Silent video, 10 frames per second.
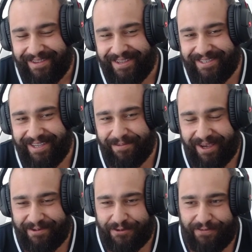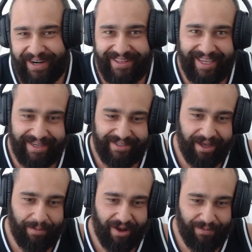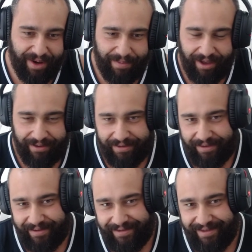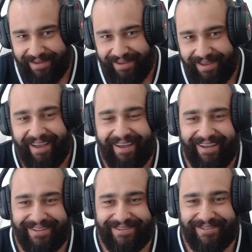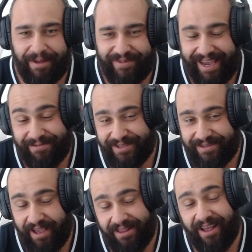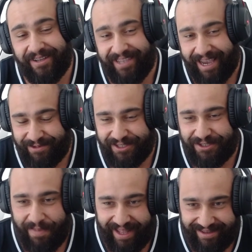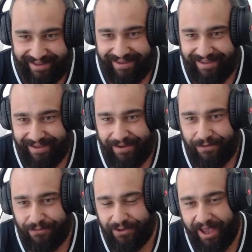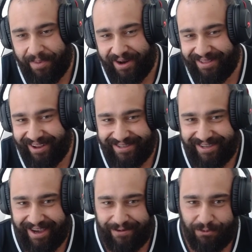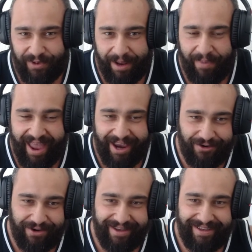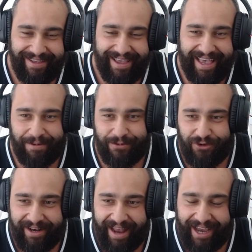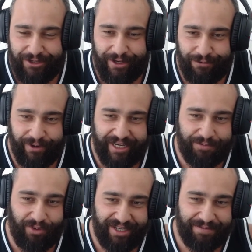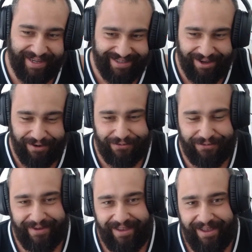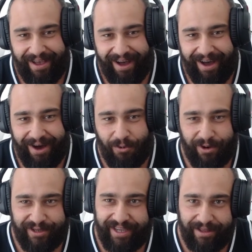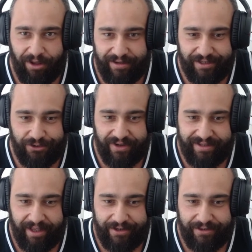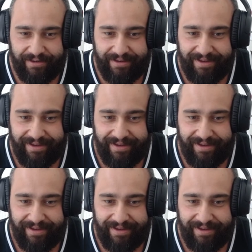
funny things come out of my mouth, and a lot of times it's meant for that, but a lot of times when I'm angry and I'm trying actually to express myself, words get lost in translation,